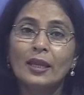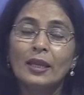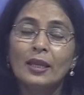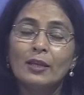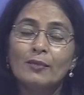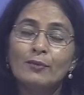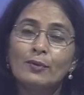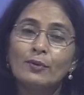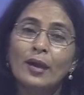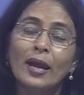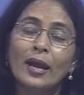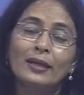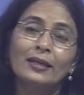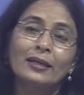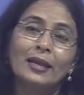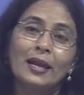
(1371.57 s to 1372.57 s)
if you
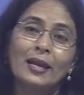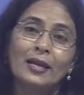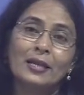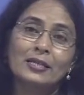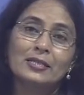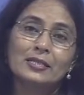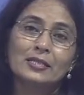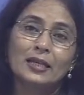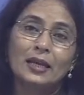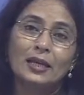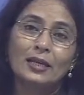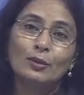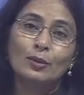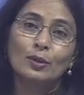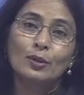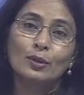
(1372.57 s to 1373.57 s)
analyze,
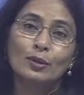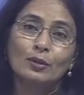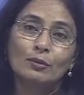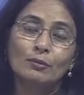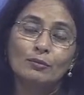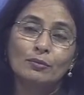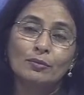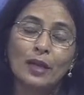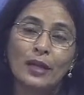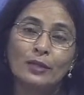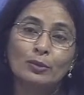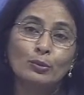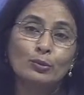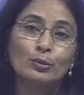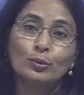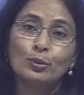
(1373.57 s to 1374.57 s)
I
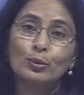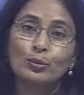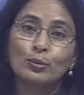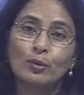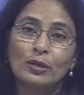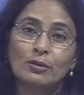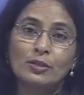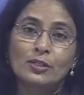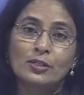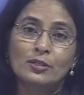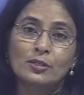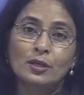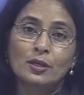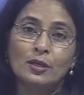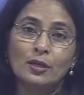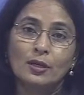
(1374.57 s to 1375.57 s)
don't know what is,
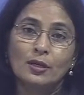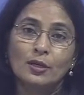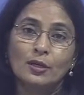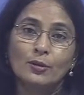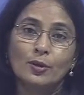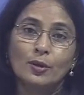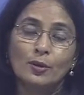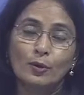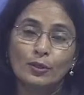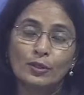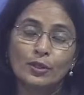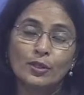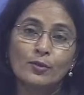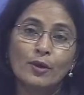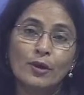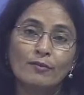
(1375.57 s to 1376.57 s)
whether
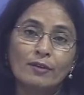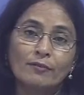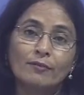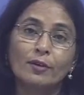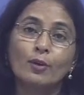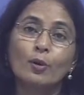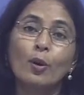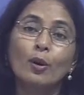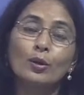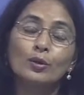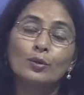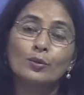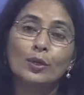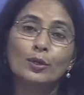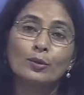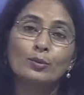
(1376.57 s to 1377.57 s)
you have ever gone
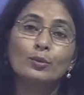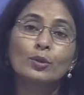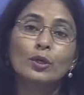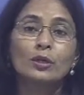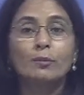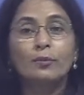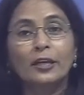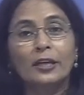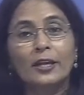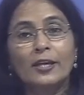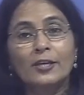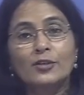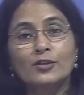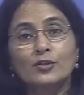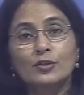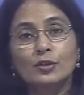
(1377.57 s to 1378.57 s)
to a rural
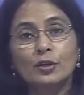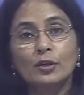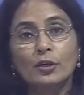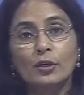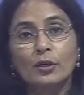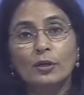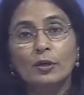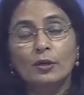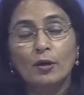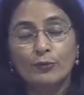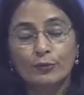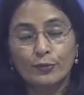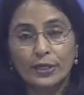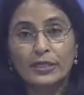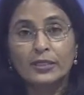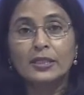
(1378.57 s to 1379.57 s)
village of
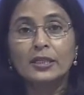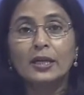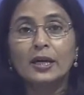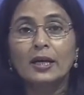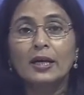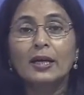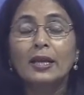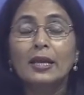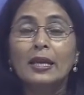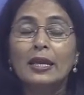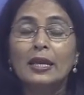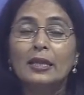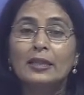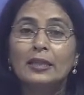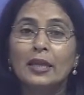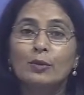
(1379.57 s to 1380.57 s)
India,
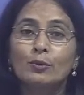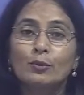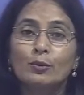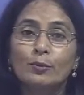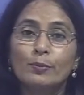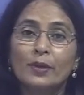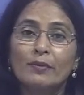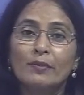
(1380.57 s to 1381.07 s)
there would be